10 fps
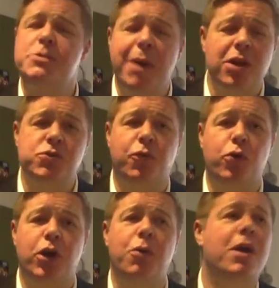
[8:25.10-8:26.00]
Everything's
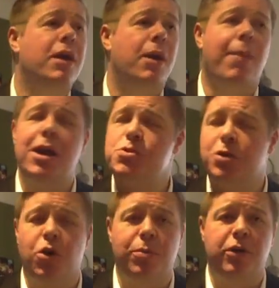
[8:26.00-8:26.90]
managed for you.
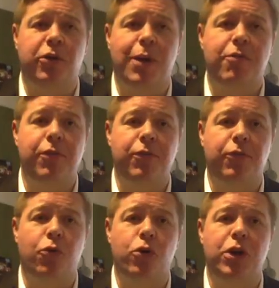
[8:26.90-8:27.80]
The management company
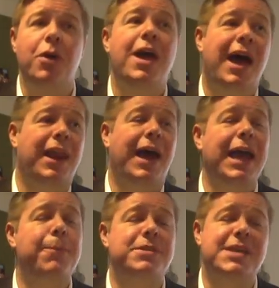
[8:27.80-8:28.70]
do everything for you,
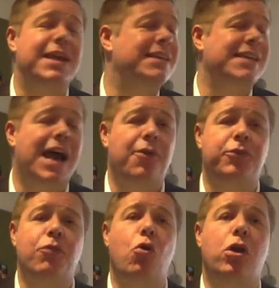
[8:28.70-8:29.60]
and that
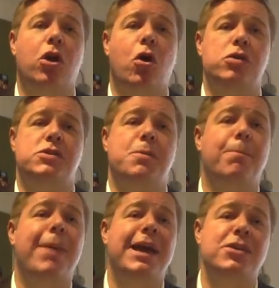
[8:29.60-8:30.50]
8% is after all the
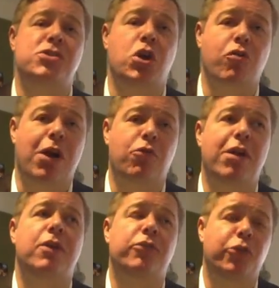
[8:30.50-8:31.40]
costs minus
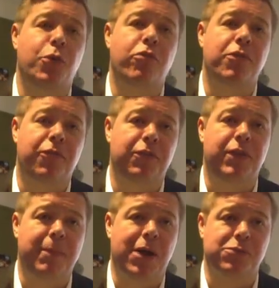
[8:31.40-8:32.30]
your ground rent of
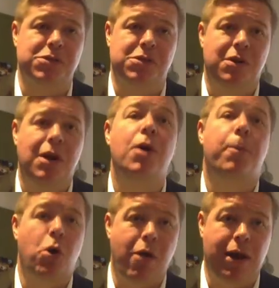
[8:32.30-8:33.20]

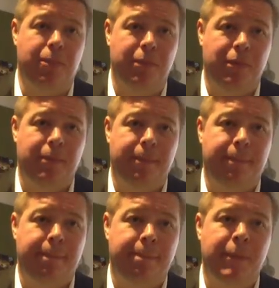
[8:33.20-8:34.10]
£250 per annum.